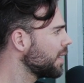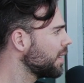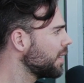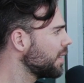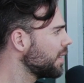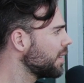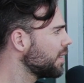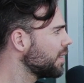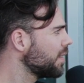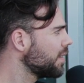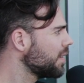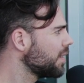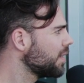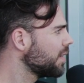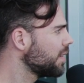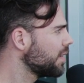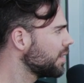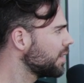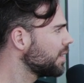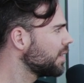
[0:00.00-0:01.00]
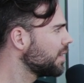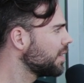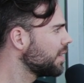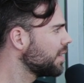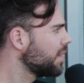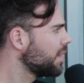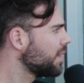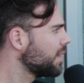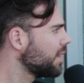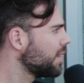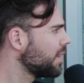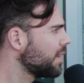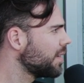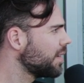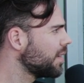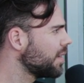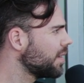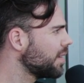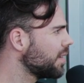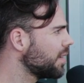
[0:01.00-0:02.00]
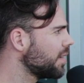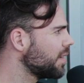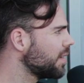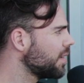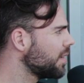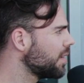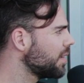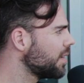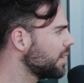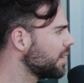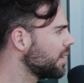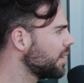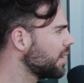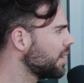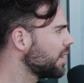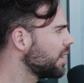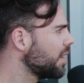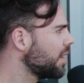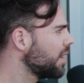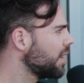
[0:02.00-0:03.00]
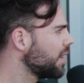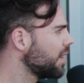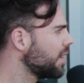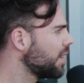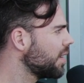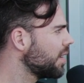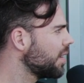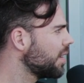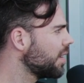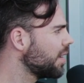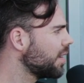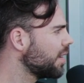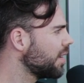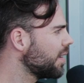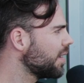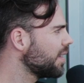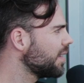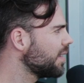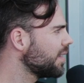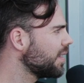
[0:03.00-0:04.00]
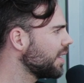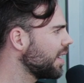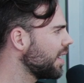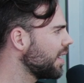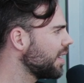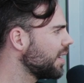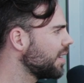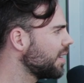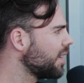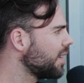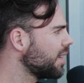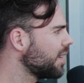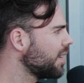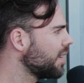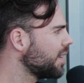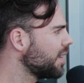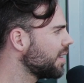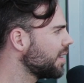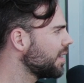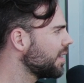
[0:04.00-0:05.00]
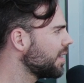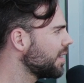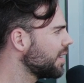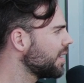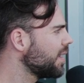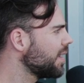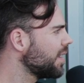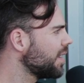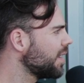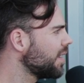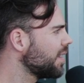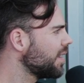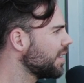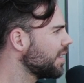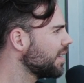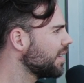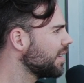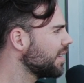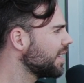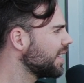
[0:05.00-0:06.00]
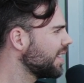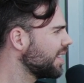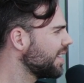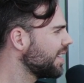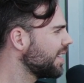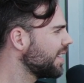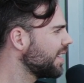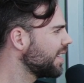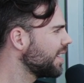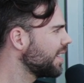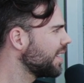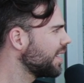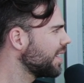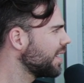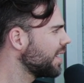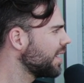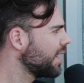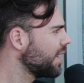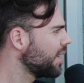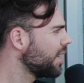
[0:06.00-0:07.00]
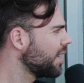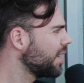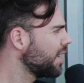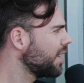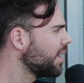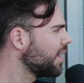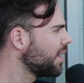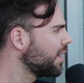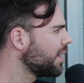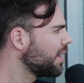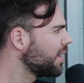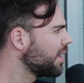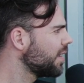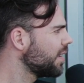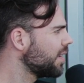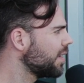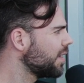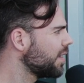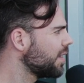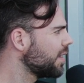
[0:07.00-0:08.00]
This person isn't speaking.